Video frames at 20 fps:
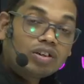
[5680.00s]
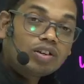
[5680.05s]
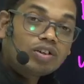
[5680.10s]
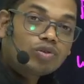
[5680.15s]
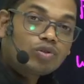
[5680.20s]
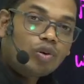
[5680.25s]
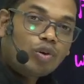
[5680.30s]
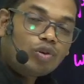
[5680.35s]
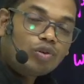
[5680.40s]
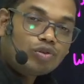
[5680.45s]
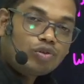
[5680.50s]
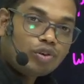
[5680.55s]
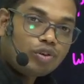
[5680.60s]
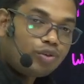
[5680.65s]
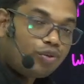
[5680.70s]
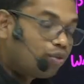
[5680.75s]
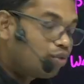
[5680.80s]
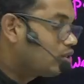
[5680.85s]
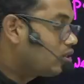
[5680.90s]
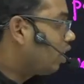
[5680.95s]
is also
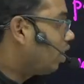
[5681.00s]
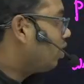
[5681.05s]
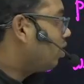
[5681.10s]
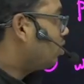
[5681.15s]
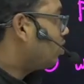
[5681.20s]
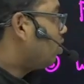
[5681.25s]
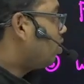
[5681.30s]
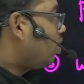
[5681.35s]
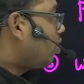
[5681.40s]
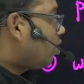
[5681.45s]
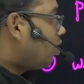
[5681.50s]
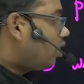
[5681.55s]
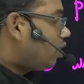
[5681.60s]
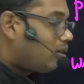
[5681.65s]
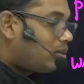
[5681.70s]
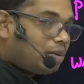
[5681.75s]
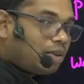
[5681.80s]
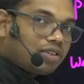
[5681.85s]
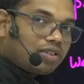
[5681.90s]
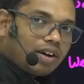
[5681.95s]
used as
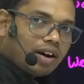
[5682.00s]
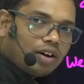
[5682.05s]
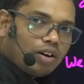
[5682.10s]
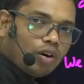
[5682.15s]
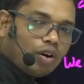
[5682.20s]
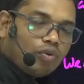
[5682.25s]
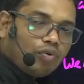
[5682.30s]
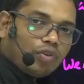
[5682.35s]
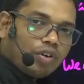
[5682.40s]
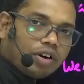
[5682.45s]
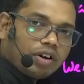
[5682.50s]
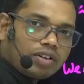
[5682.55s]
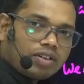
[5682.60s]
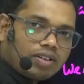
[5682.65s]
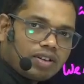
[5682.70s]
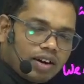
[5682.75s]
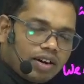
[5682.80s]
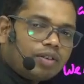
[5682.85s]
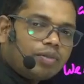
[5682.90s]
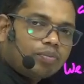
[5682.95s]
herbicide or
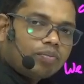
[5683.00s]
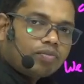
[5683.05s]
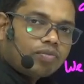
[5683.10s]
weedicide.